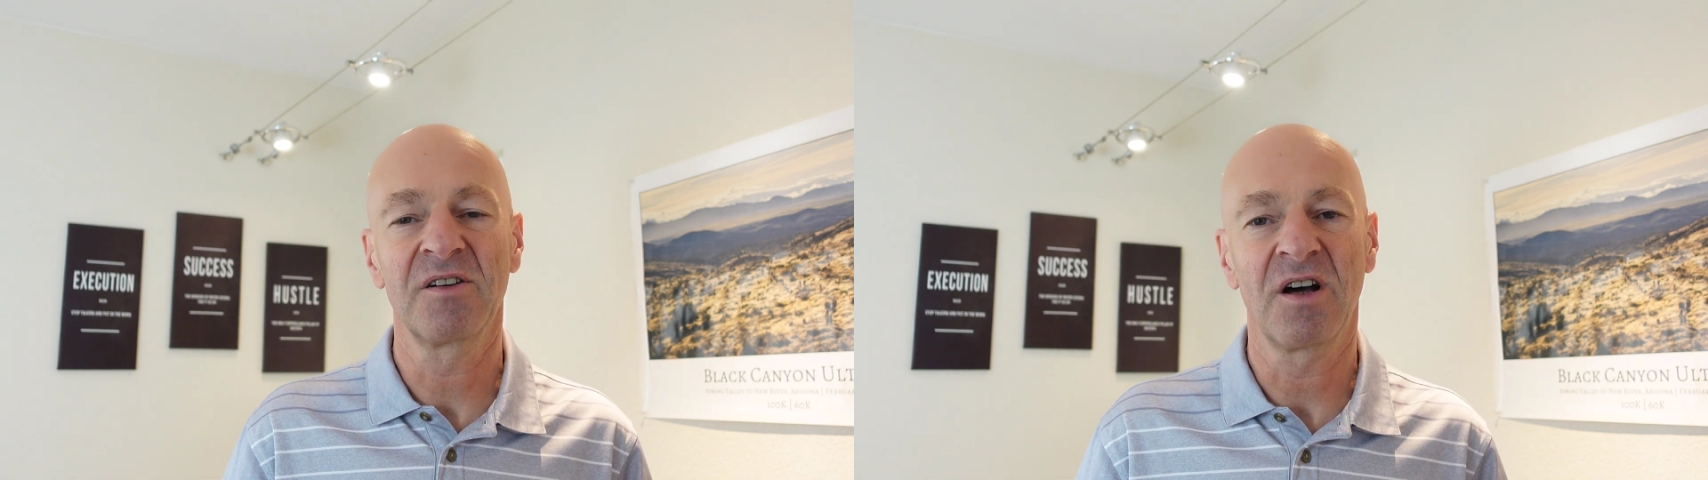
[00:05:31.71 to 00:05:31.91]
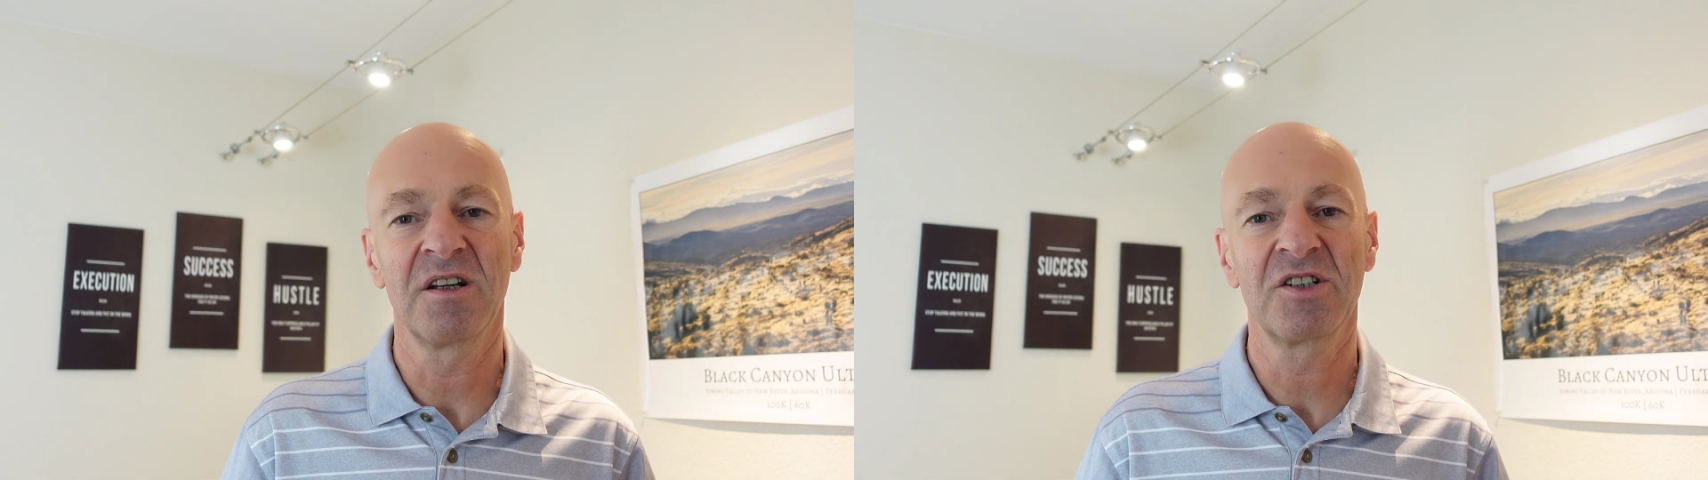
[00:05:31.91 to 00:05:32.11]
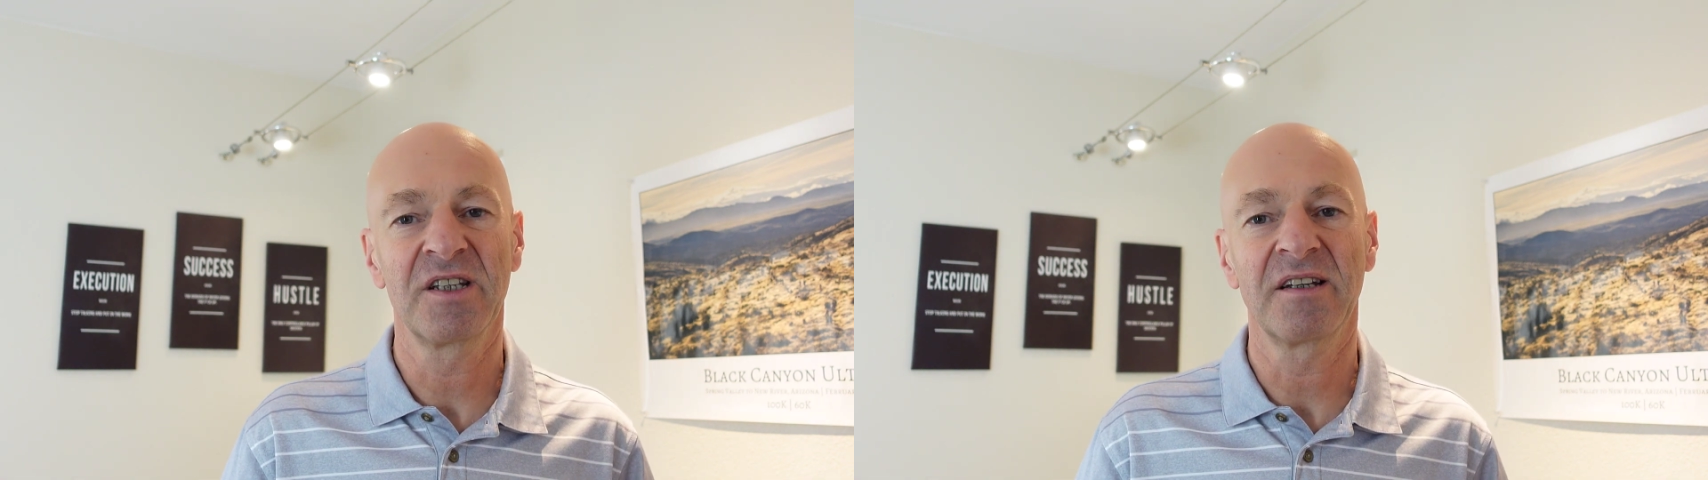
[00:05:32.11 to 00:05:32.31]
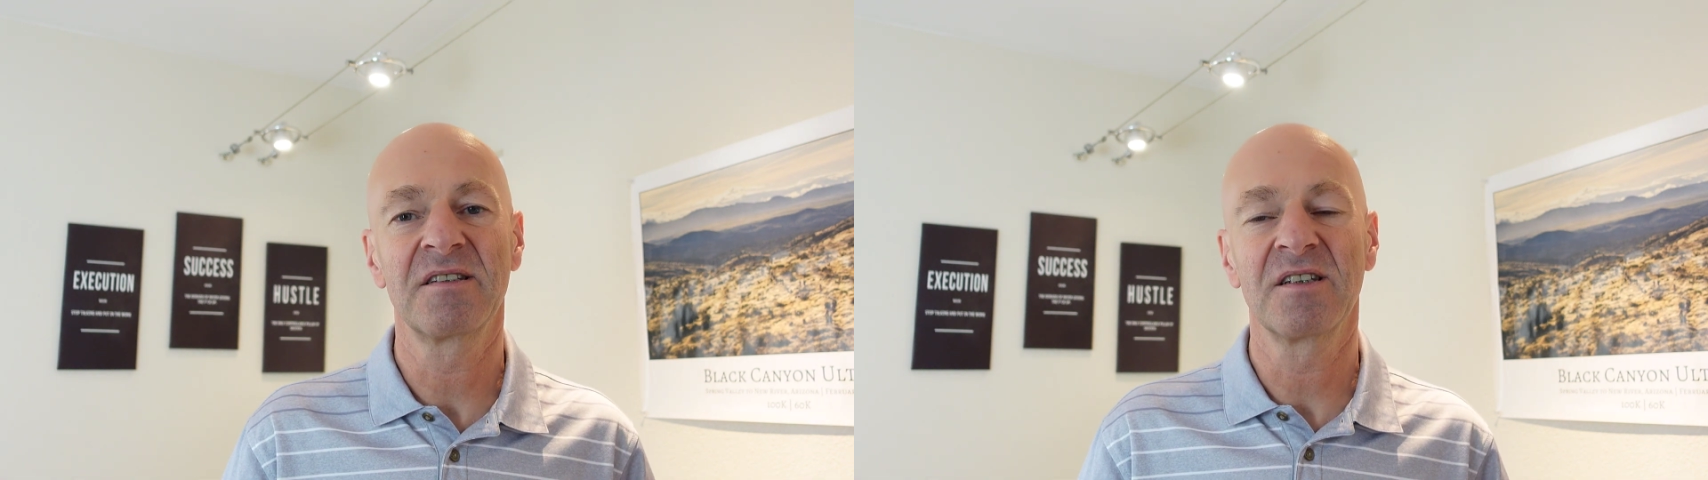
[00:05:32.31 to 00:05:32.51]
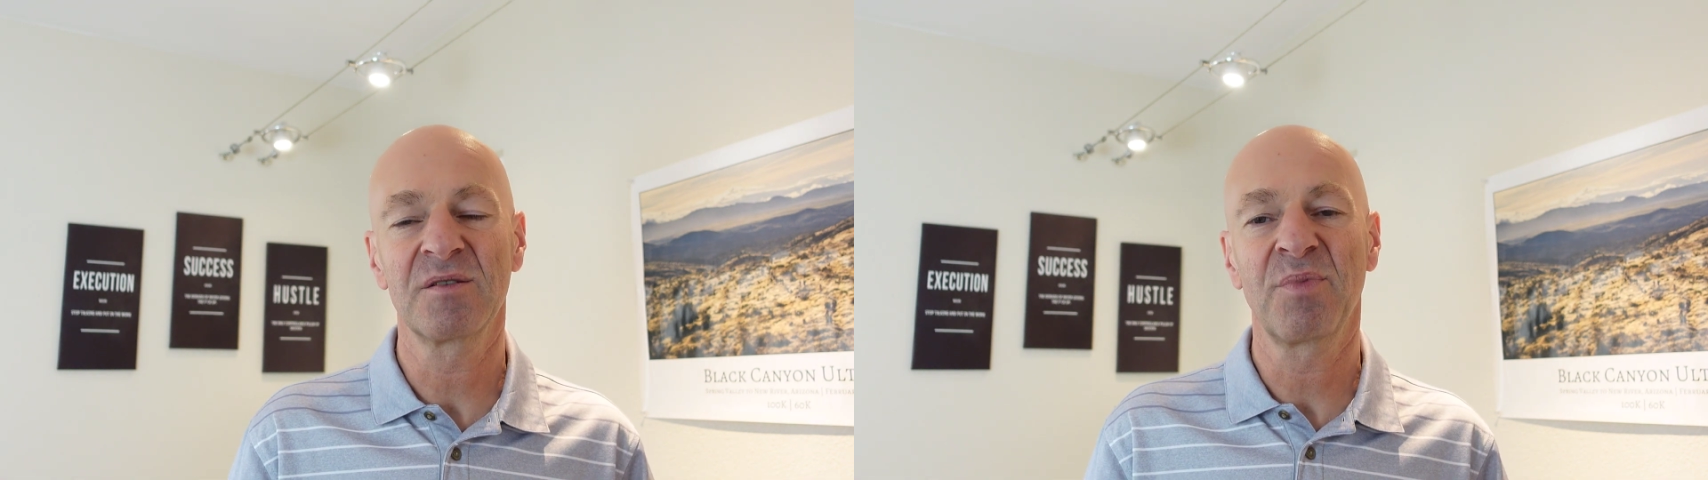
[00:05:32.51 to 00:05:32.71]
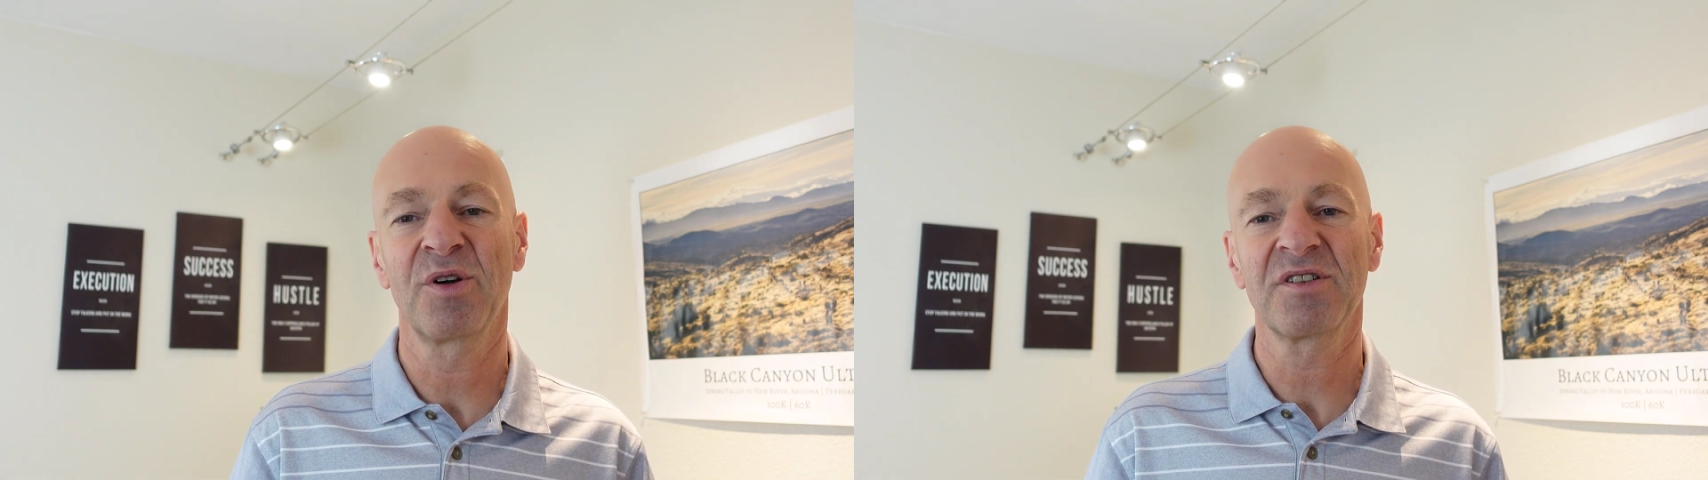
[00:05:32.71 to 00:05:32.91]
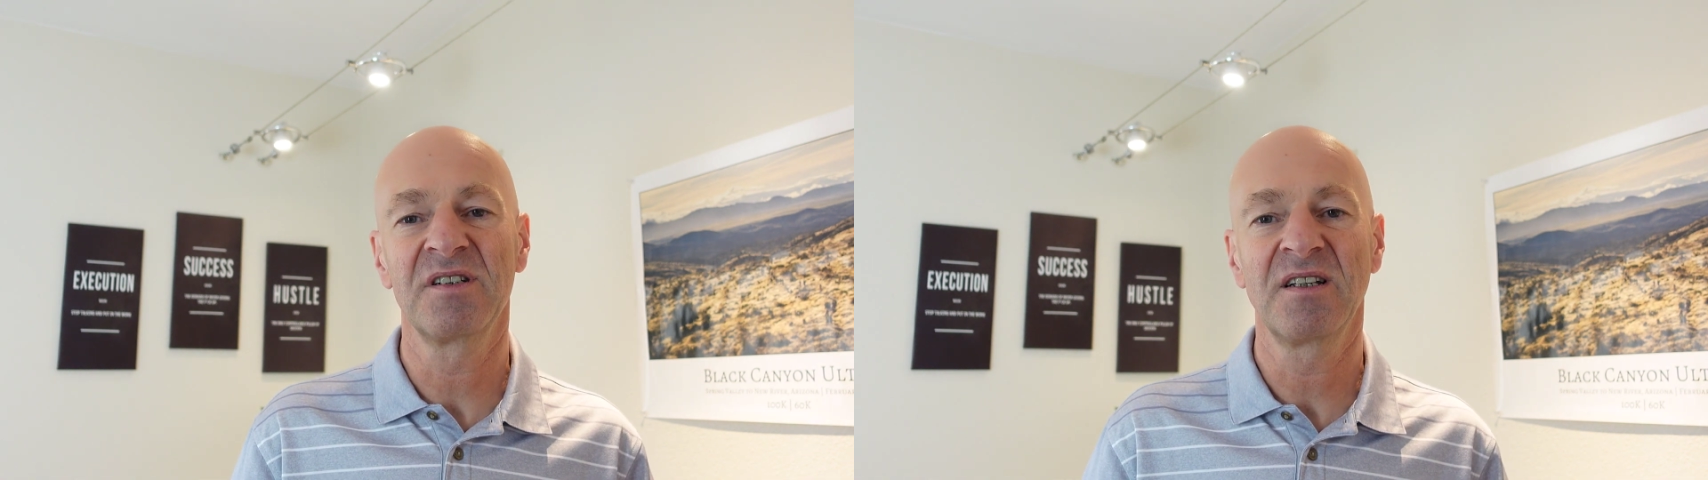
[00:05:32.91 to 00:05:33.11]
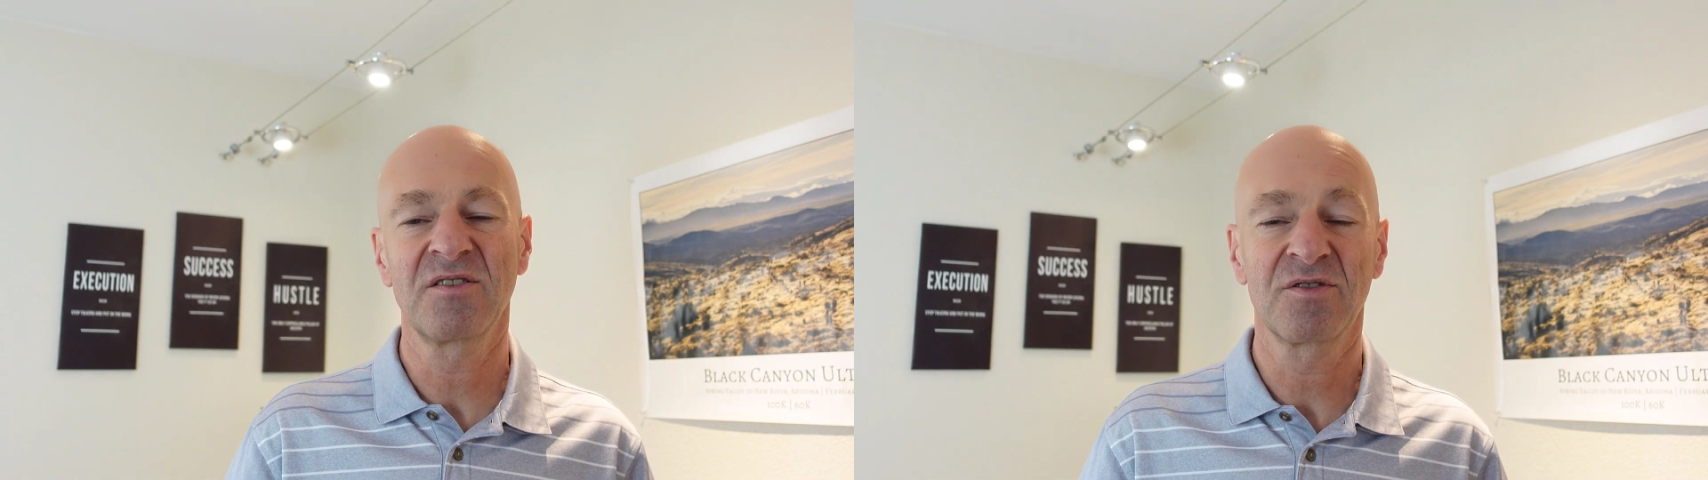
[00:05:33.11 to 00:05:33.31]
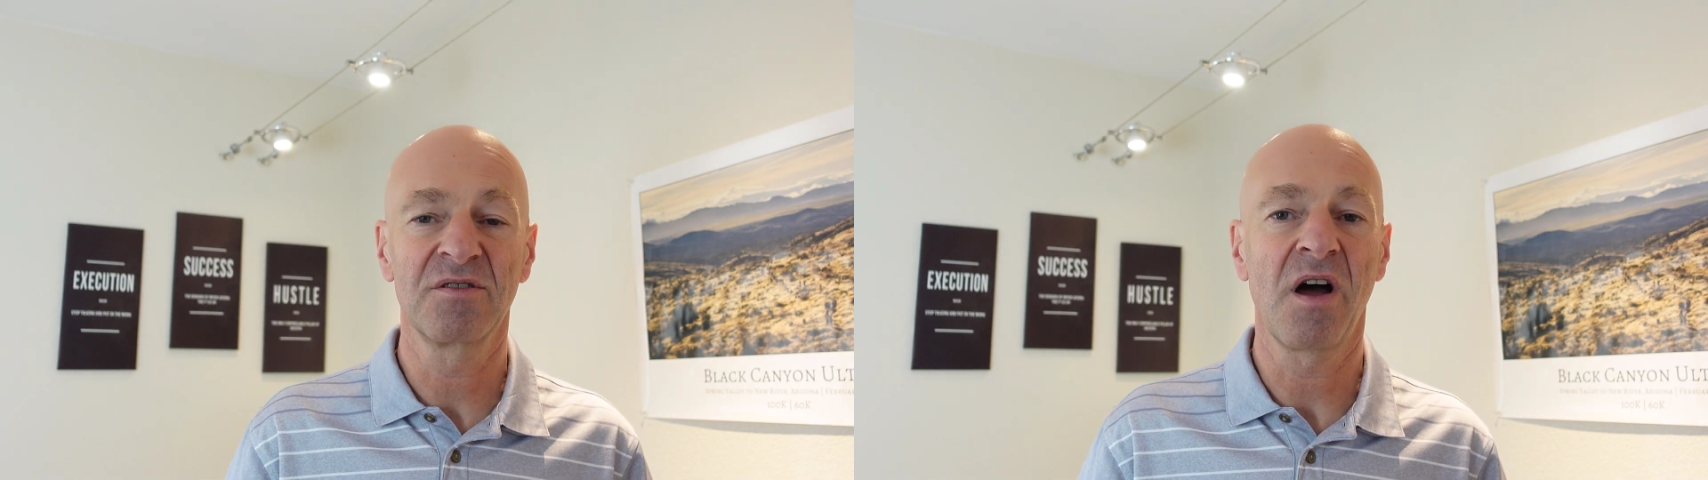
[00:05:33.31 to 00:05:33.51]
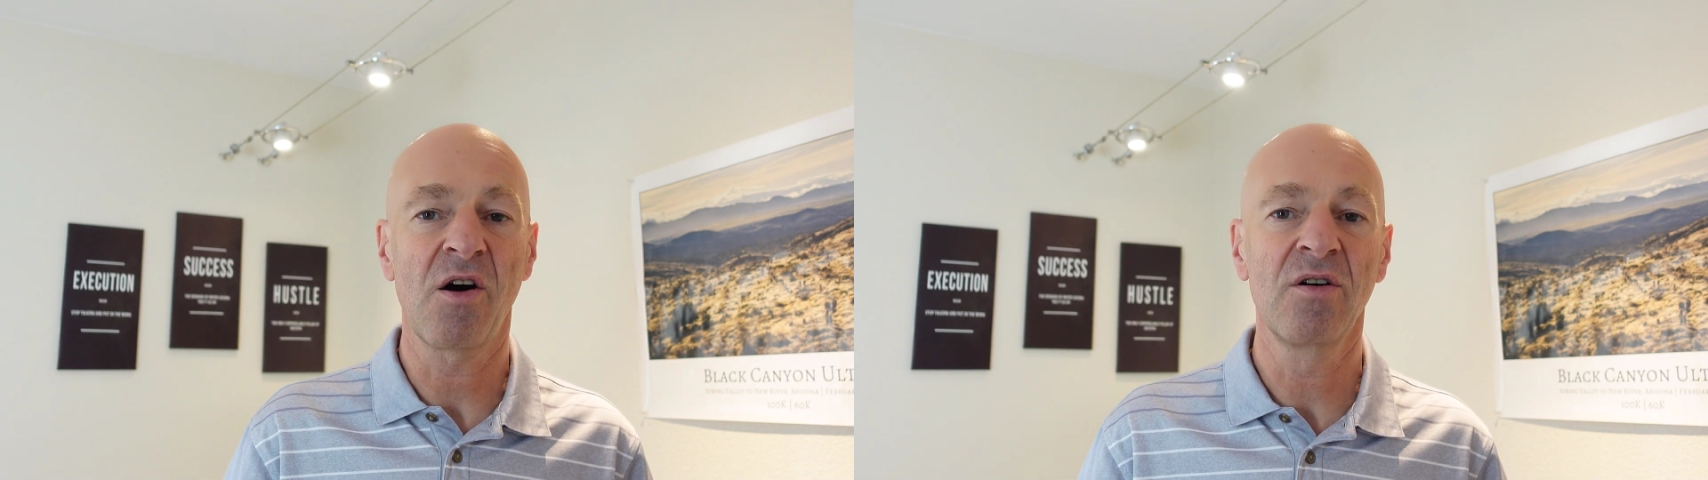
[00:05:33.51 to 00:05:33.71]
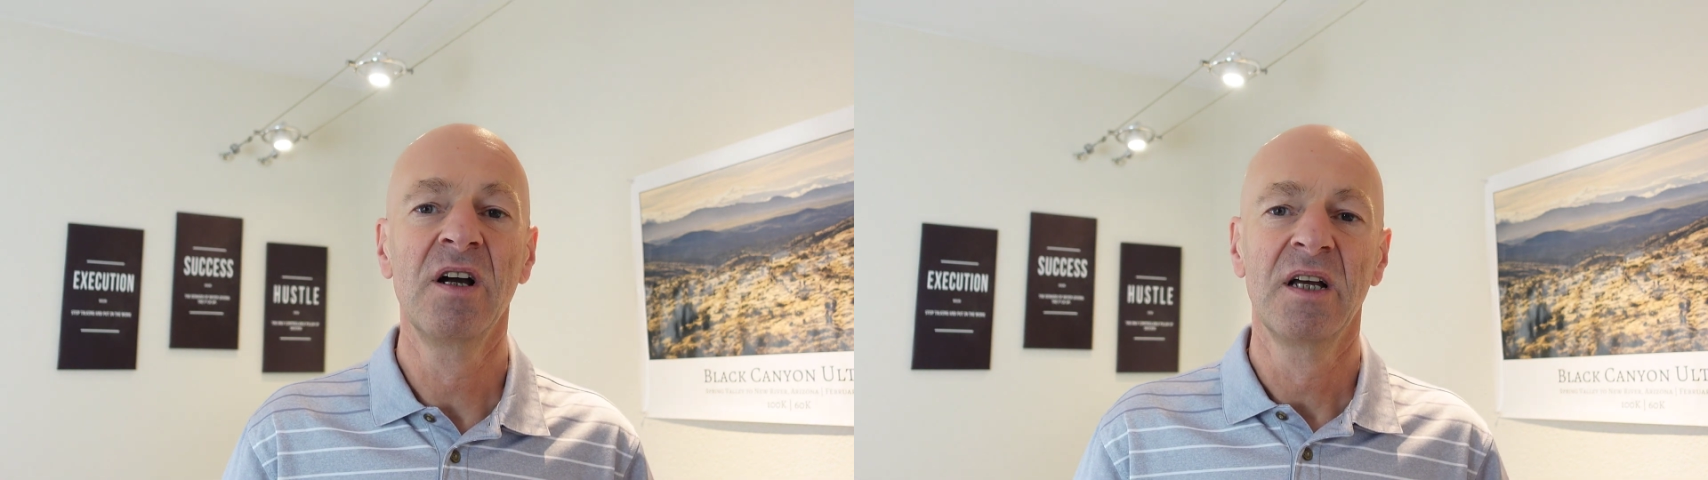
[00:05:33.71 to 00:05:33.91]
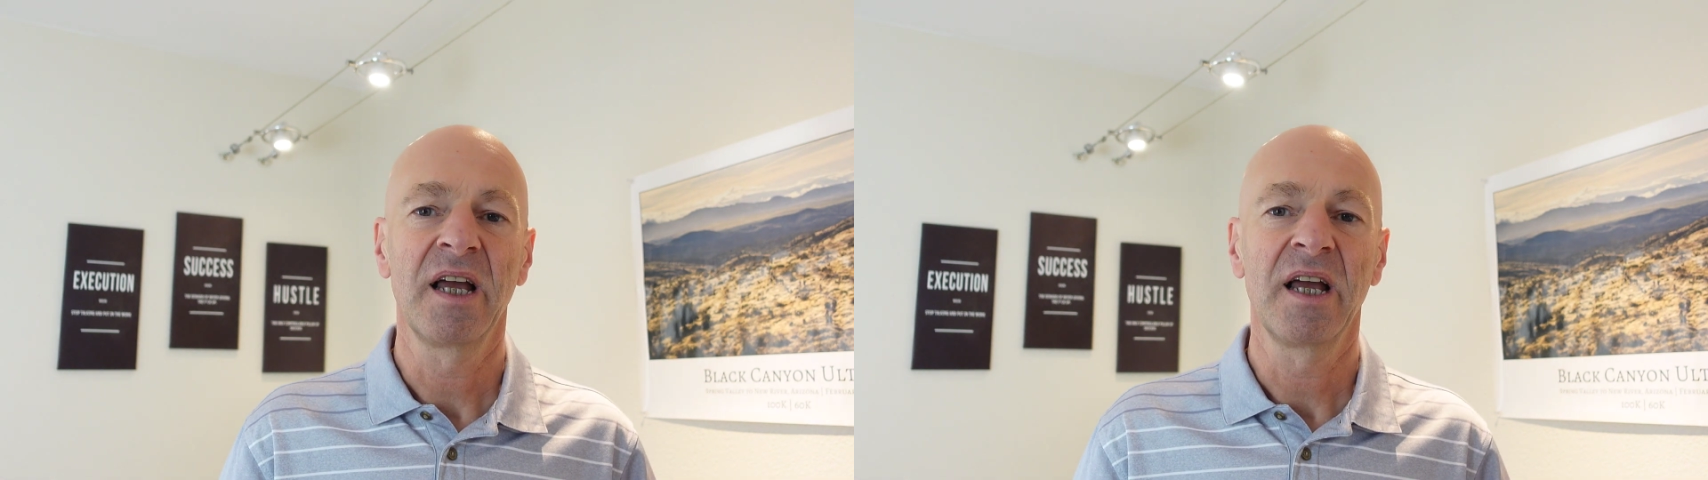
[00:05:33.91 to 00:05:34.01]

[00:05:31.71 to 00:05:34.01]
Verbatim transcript: knowledge that this person needs to know.